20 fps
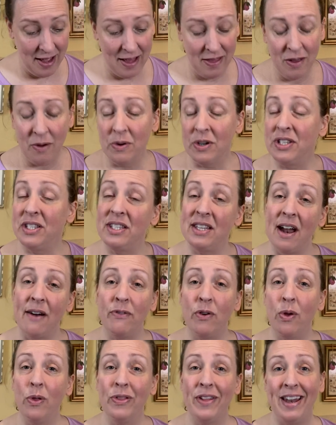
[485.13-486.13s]
and there were
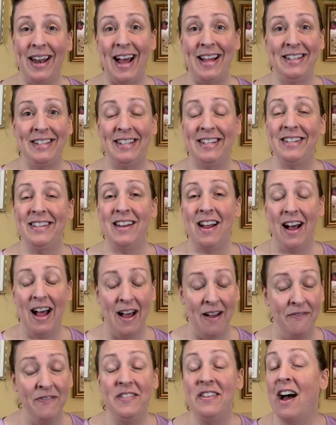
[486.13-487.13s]
several that I
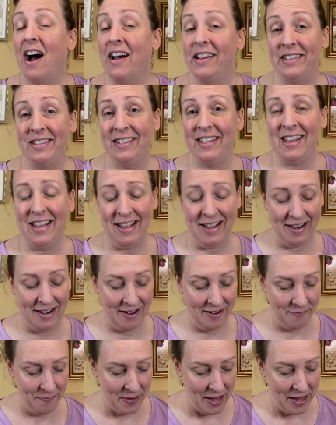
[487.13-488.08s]
have not seen.